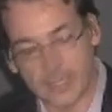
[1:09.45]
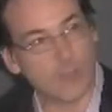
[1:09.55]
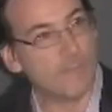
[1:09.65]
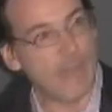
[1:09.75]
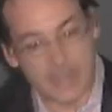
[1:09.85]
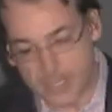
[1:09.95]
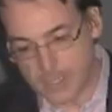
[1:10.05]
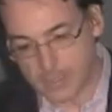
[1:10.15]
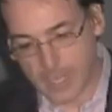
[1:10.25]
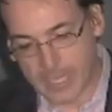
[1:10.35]
that
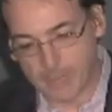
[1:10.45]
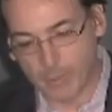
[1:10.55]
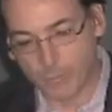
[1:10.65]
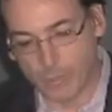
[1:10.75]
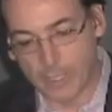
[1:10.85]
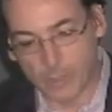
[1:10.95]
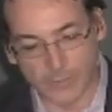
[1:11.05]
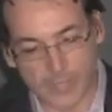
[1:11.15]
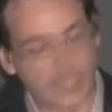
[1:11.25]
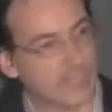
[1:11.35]
combined a couple of really
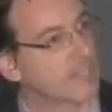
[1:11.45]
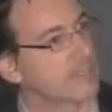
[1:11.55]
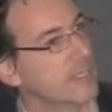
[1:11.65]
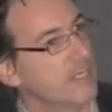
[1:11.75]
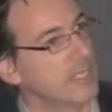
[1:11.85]
cool things.